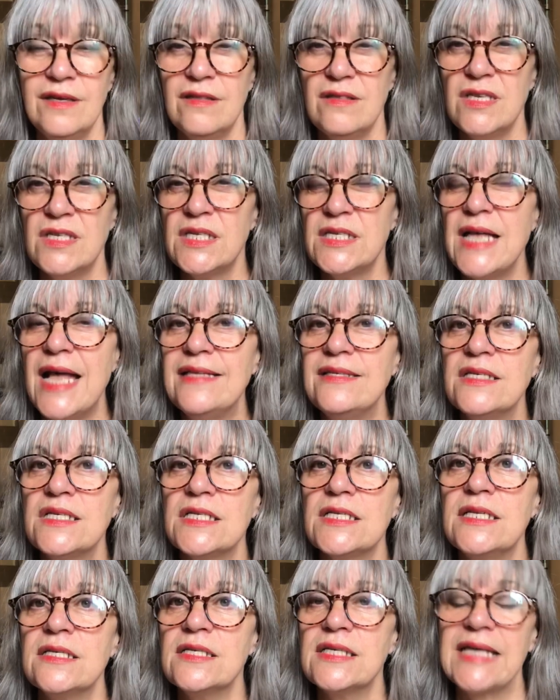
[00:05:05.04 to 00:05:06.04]
the
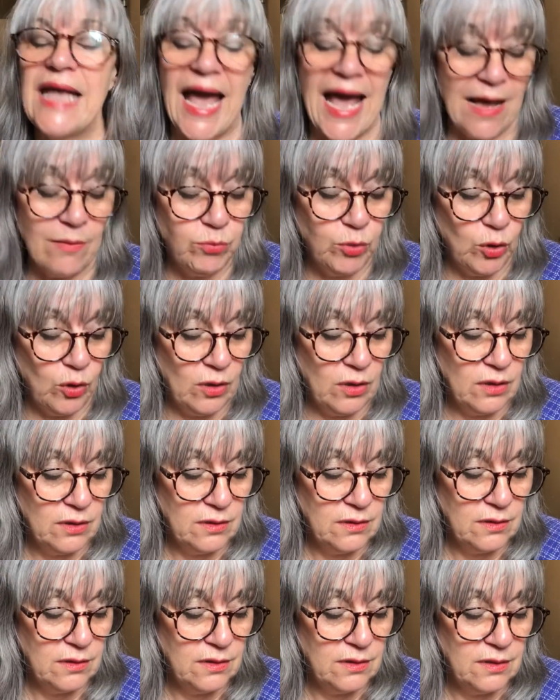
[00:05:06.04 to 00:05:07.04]
senseless gabble.
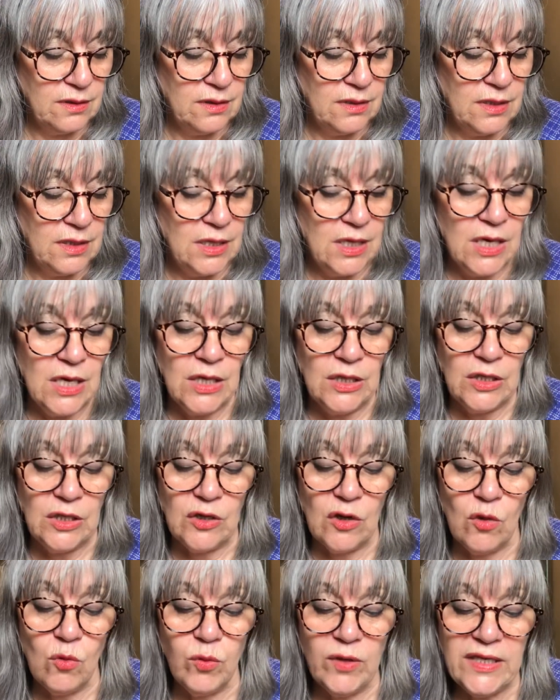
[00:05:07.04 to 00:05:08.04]
You
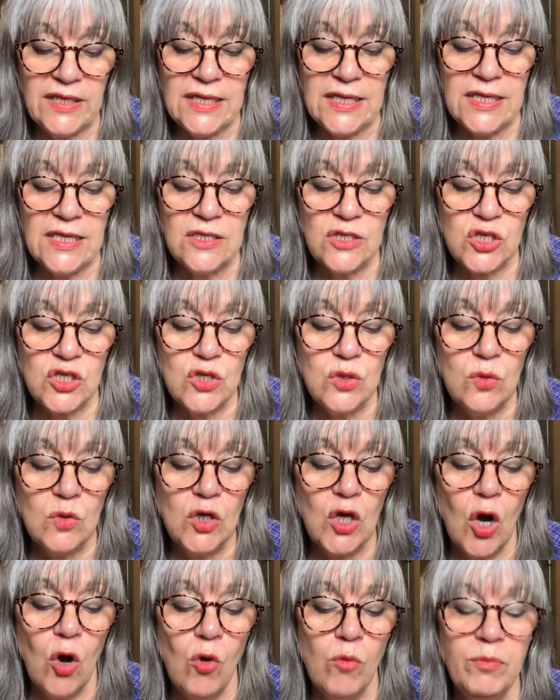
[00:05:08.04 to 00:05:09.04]
know, we need to
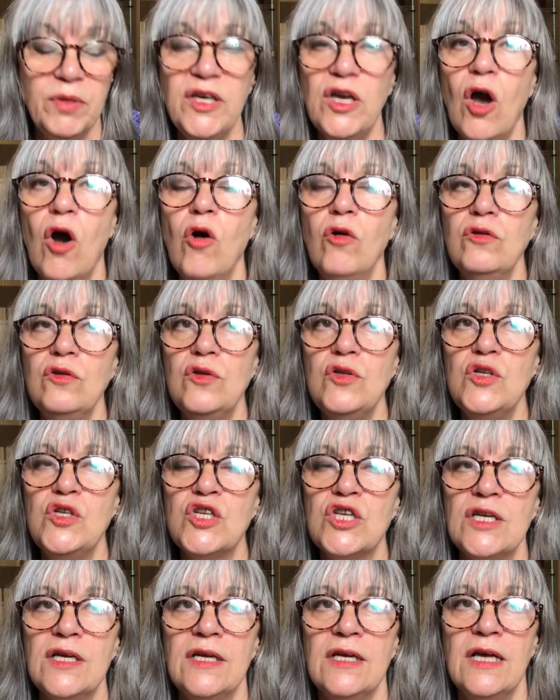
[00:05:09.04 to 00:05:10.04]
go
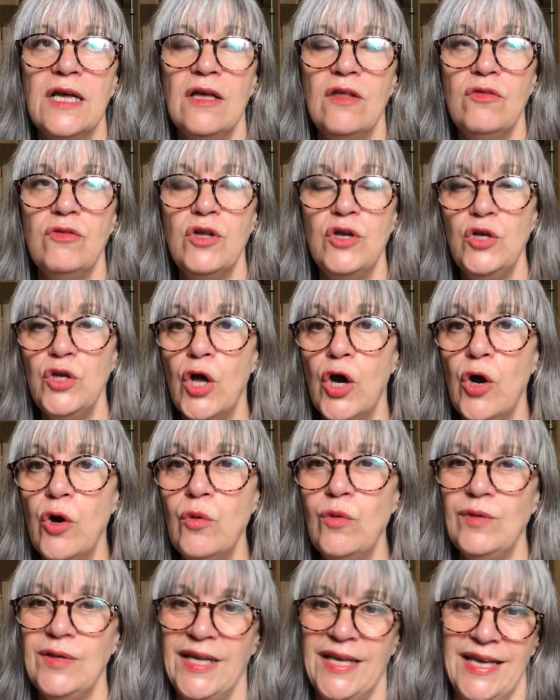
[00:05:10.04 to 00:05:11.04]
beyond the
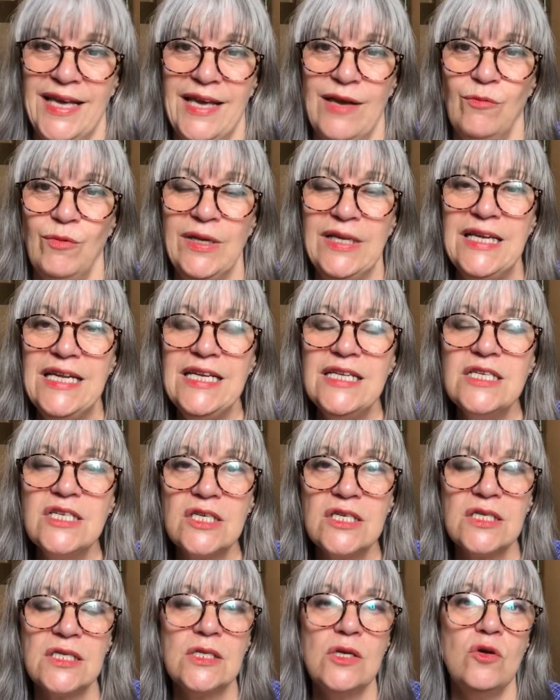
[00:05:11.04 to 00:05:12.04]
known here. We need
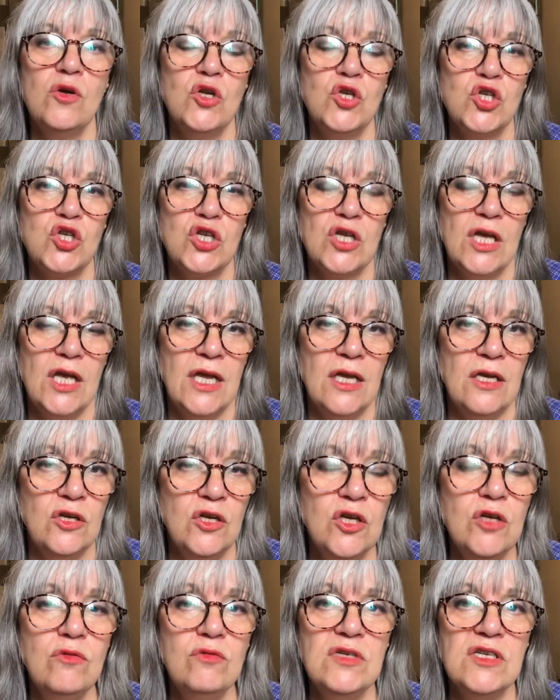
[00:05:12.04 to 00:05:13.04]
to search in
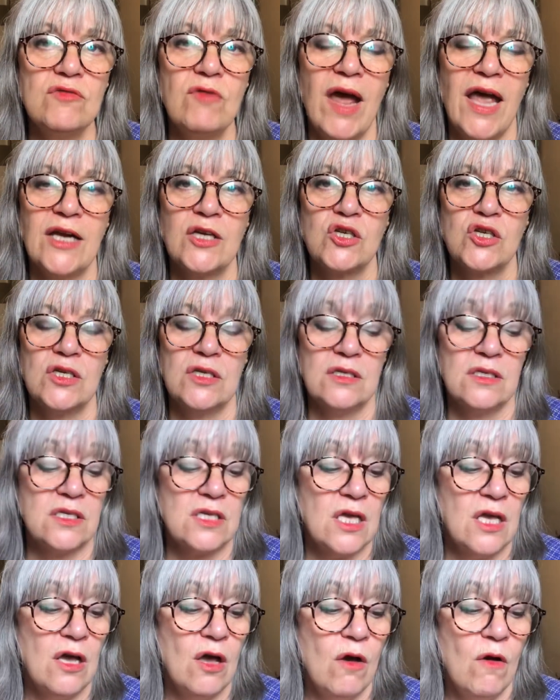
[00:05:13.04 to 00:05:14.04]
new directions
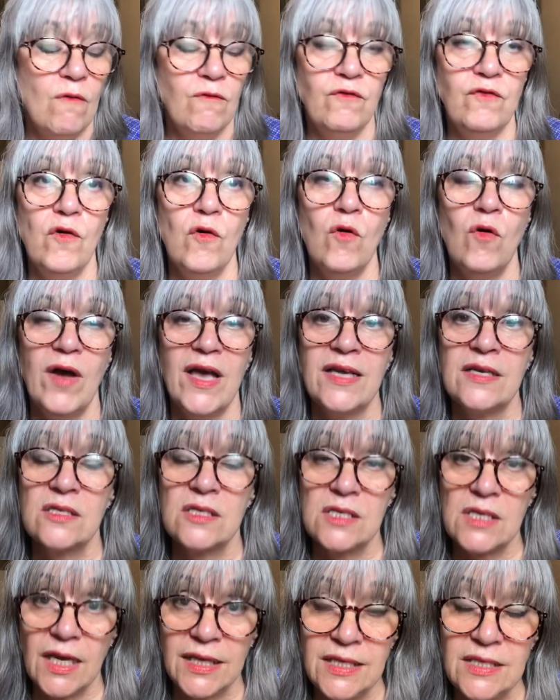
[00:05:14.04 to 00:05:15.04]
for
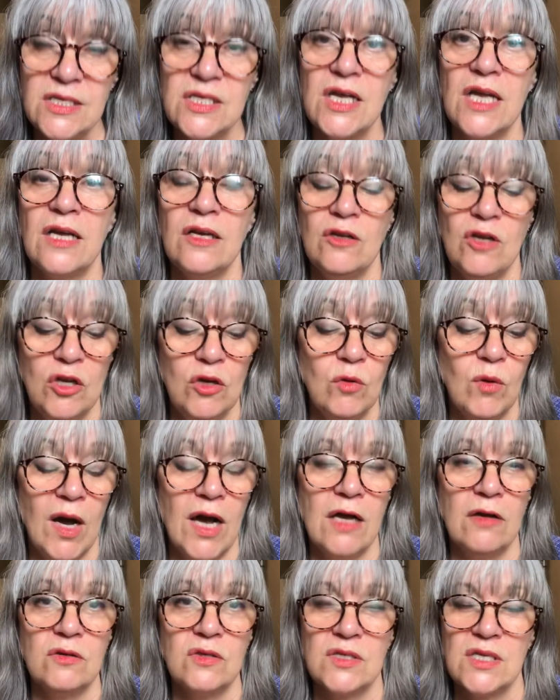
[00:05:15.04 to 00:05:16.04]
exciting new
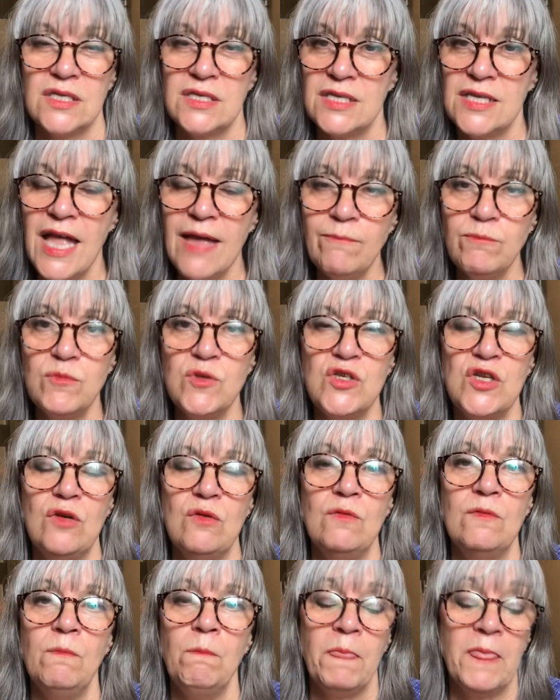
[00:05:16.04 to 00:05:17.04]
answers.
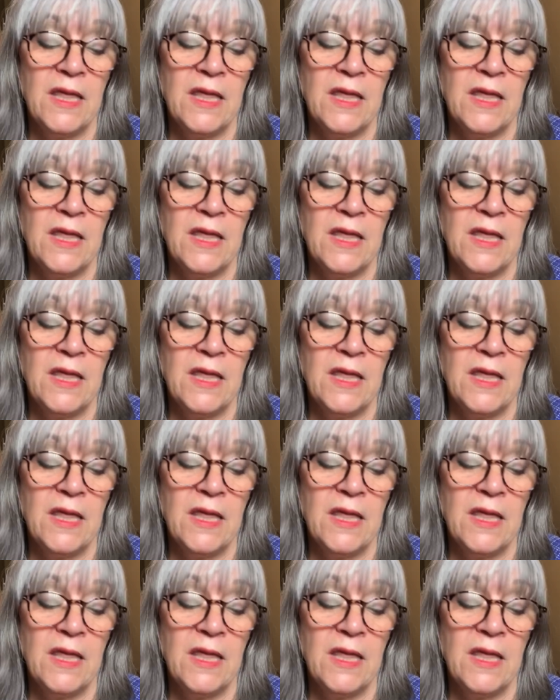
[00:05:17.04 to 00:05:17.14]
Neptune